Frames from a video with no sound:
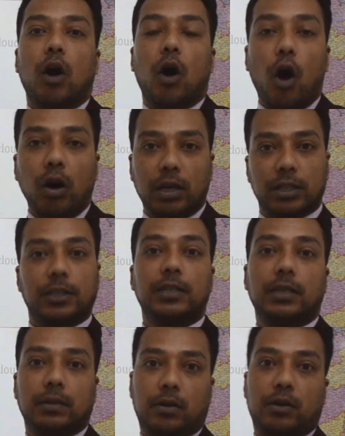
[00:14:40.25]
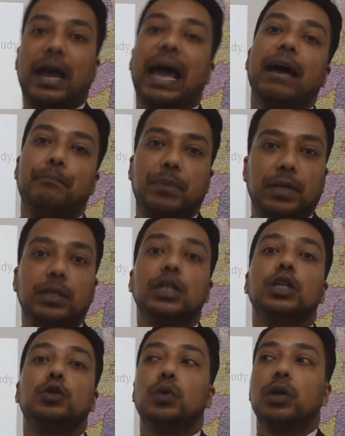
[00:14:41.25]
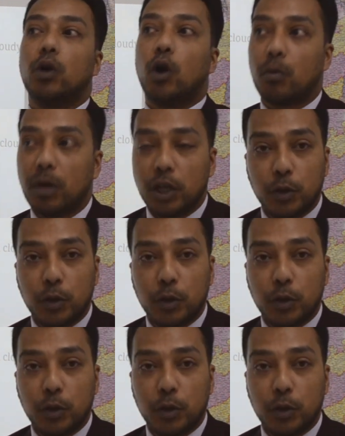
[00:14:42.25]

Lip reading: occurred or happen to a normal